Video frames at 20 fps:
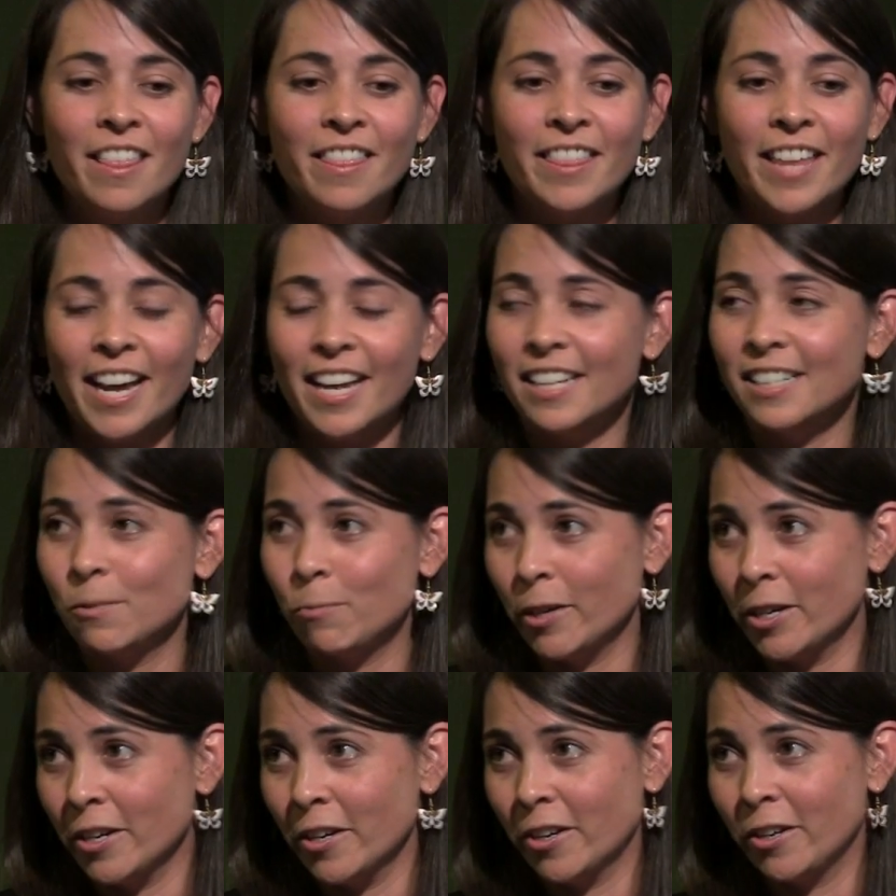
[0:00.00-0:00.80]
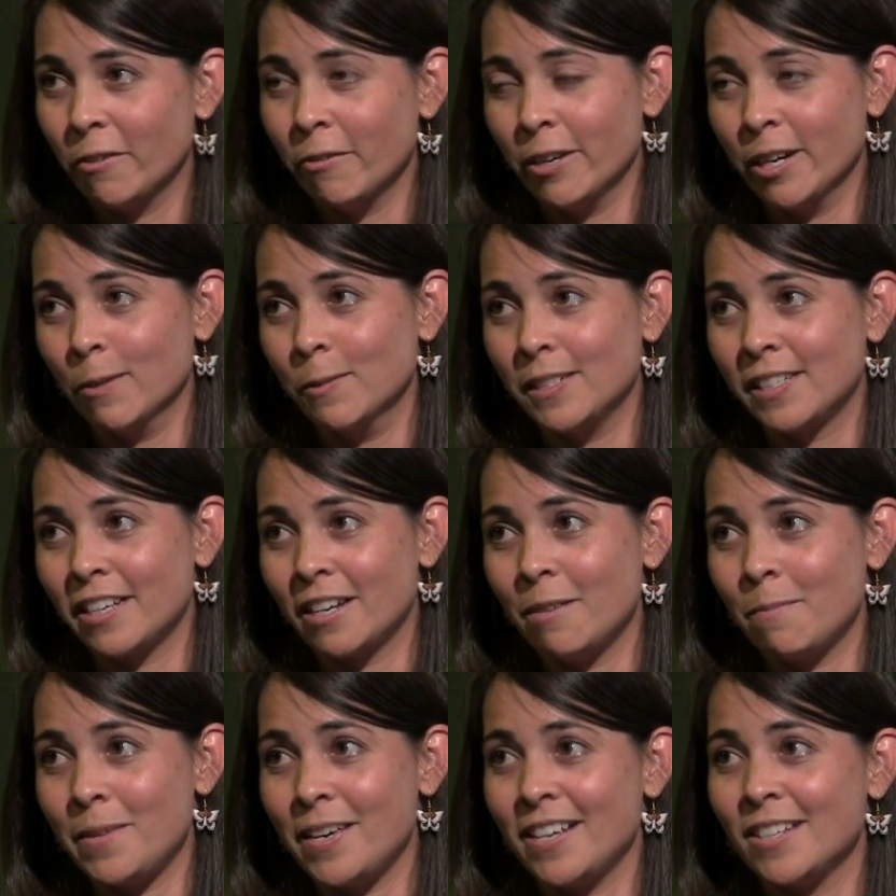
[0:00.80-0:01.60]
that is where her career was
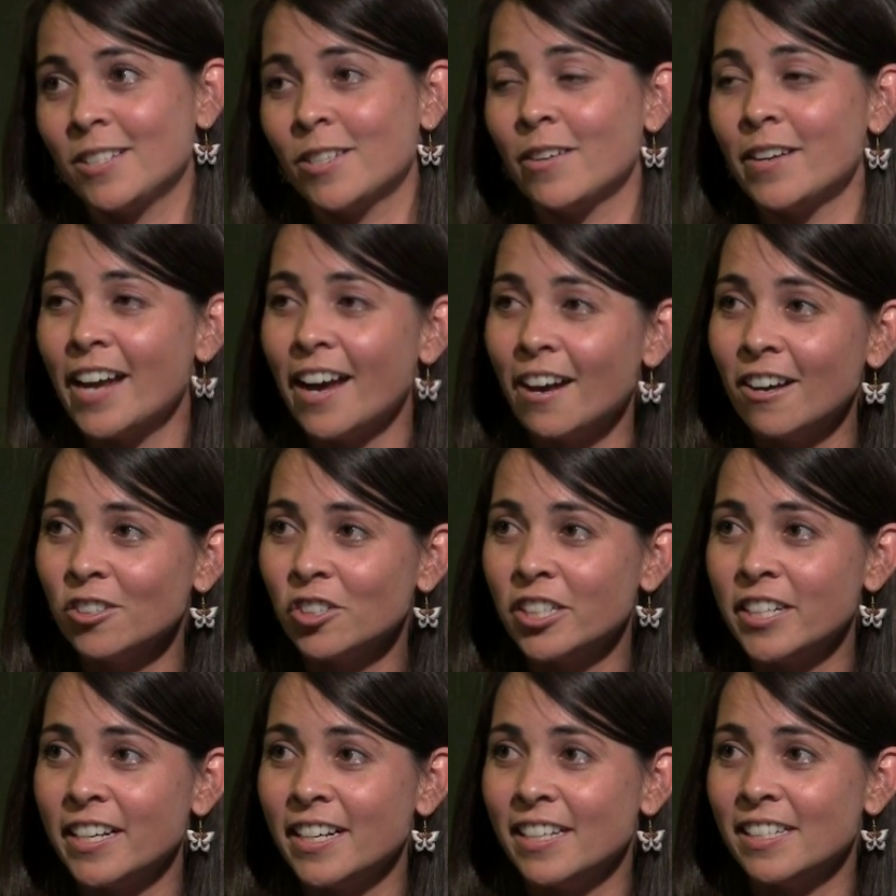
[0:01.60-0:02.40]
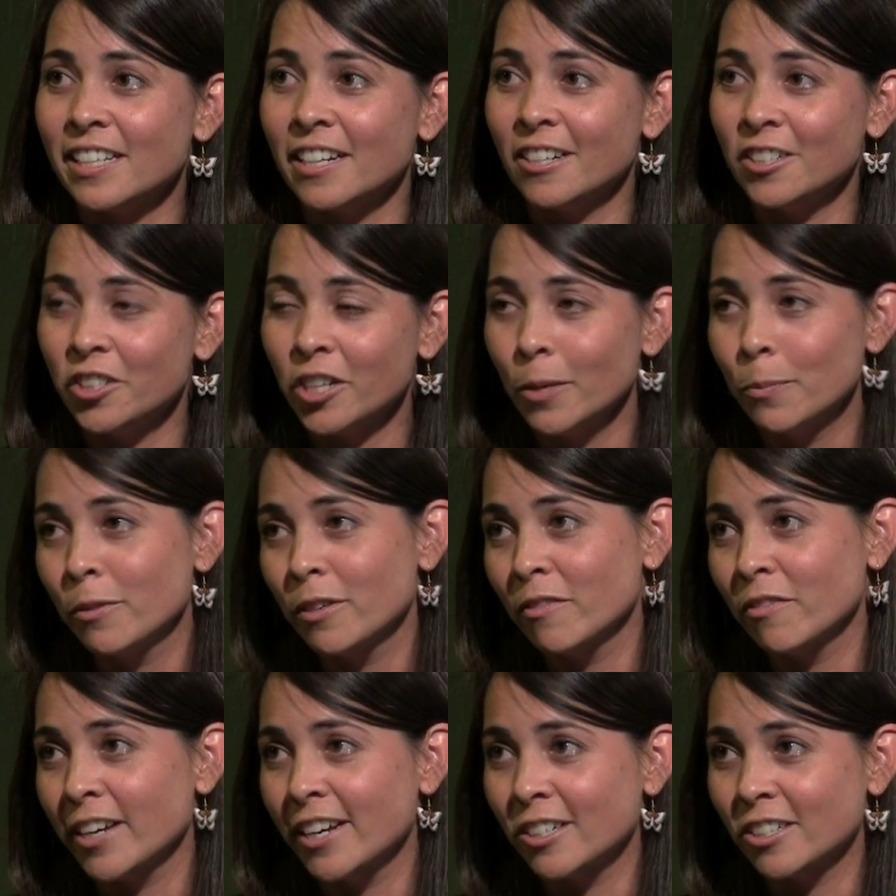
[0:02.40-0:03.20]
going to be. So now she's an
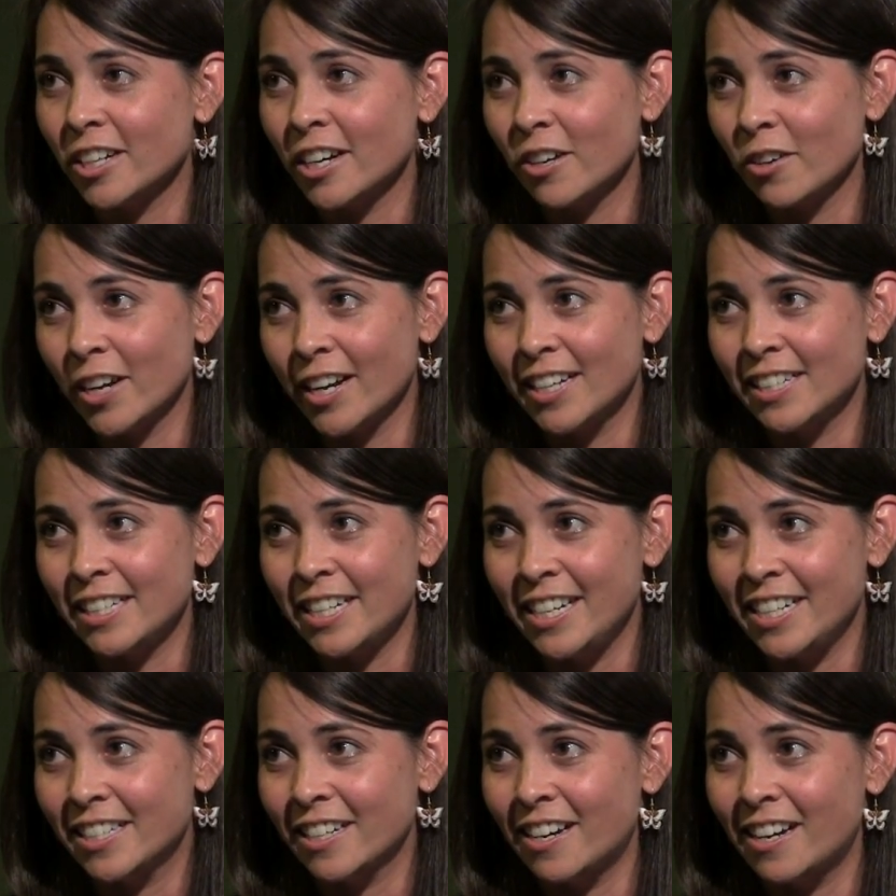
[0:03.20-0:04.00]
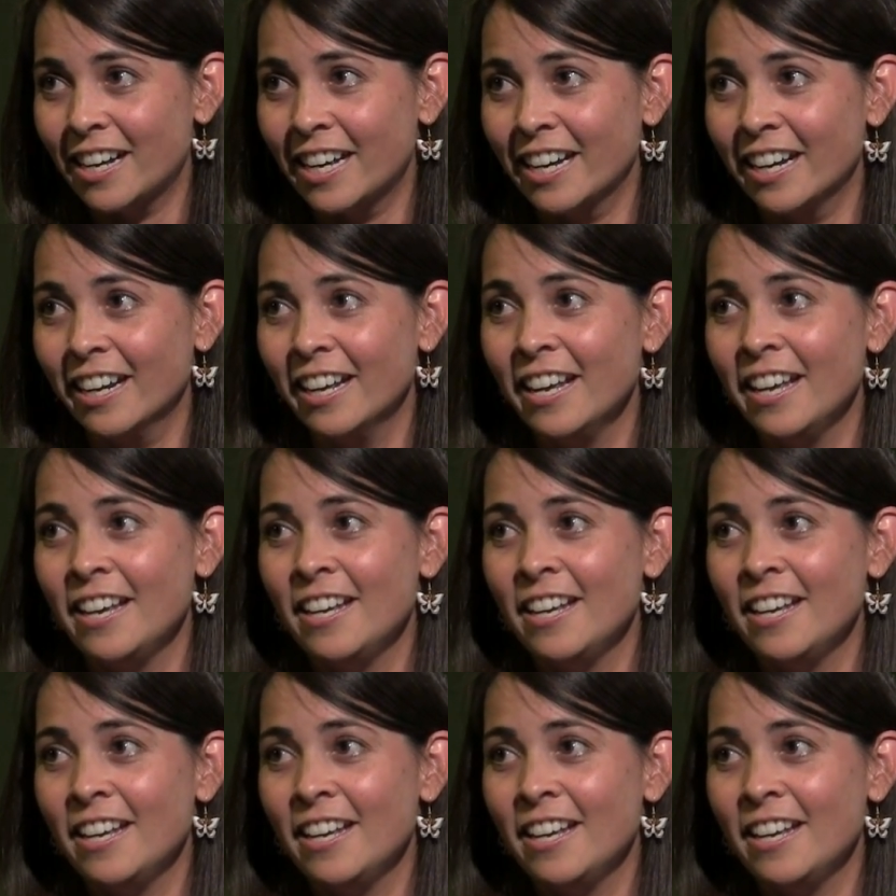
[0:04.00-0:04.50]
interpretive ranger at Grand Teton.